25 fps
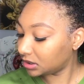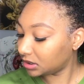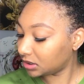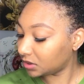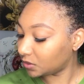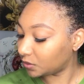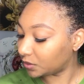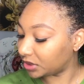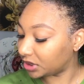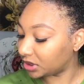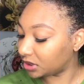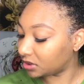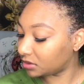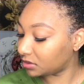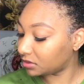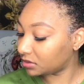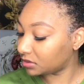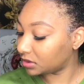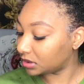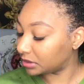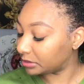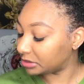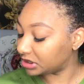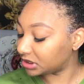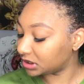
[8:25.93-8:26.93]
Well,
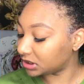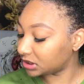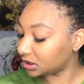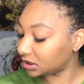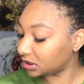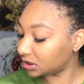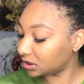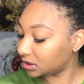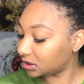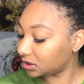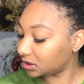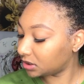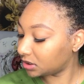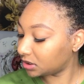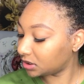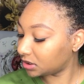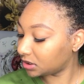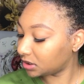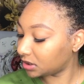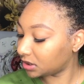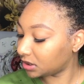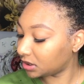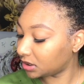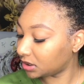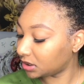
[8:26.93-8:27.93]
let me see.
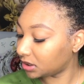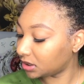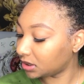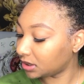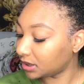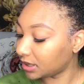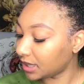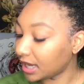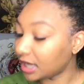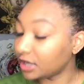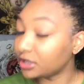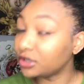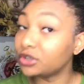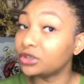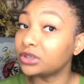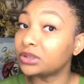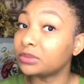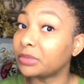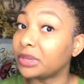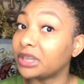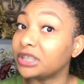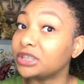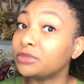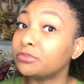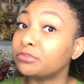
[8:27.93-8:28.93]
I'll use
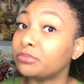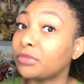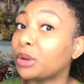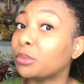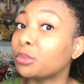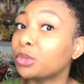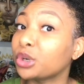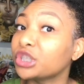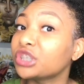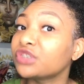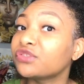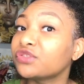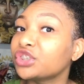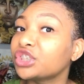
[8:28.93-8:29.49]
my brush for